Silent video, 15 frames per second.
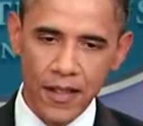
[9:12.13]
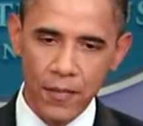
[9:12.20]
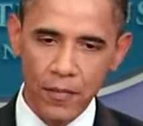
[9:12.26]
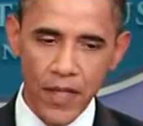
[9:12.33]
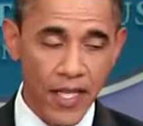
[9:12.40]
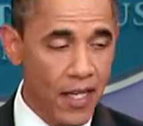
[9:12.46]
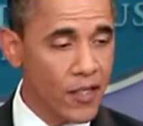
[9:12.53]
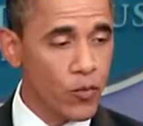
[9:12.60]

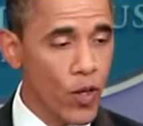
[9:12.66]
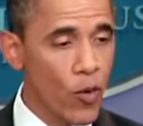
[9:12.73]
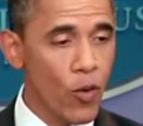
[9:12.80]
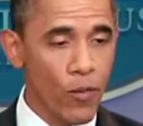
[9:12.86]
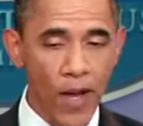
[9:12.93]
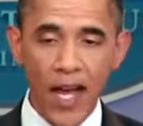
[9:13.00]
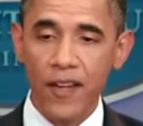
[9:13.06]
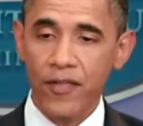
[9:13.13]
because we were
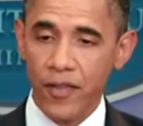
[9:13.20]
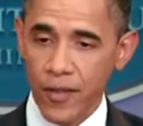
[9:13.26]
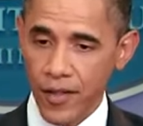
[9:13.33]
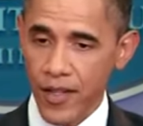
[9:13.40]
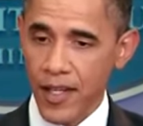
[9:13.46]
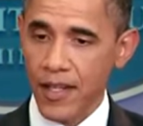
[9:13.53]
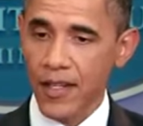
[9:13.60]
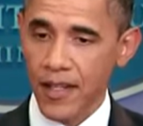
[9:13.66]
mindful
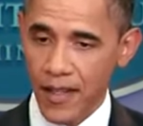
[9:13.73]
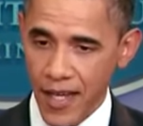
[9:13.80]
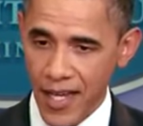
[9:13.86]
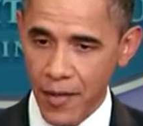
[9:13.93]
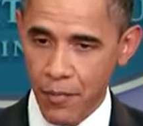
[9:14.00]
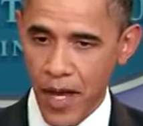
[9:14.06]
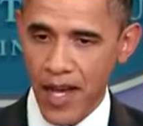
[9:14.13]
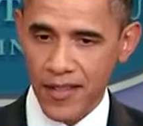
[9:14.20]
that they
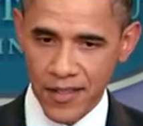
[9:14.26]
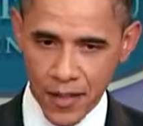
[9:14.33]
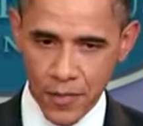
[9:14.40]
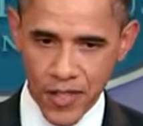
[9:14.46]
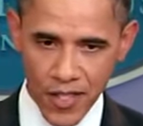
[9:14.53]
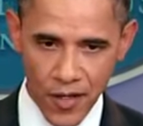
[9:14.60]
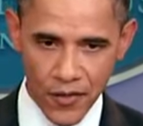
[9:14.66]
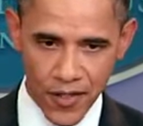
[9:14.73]
had boxed
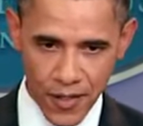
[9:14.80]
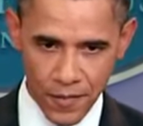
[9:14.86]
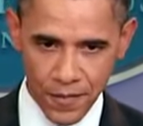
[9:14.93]
themselves in.